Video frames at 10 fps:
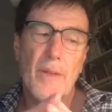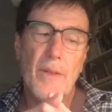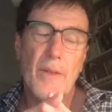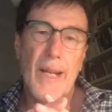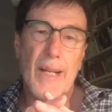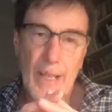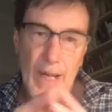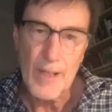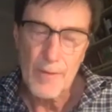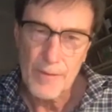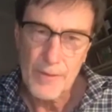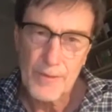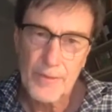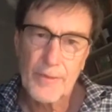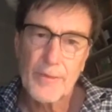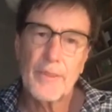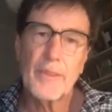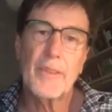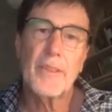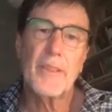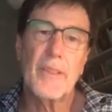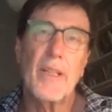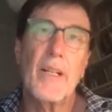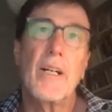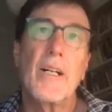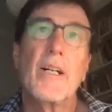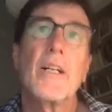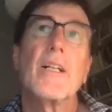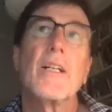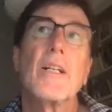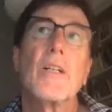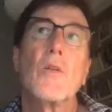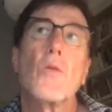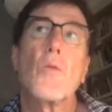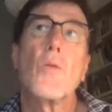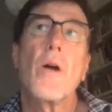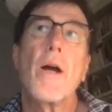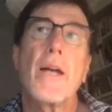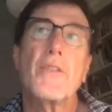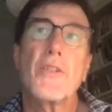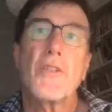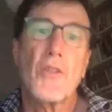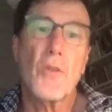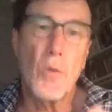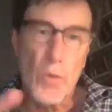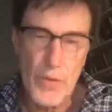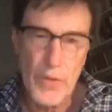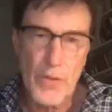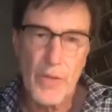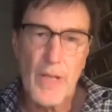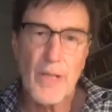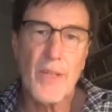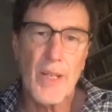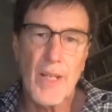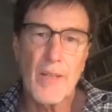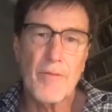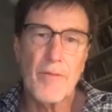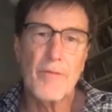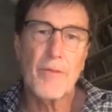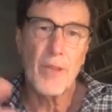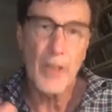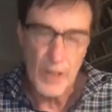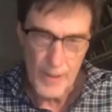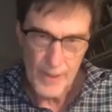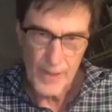that love has its source in the love for God,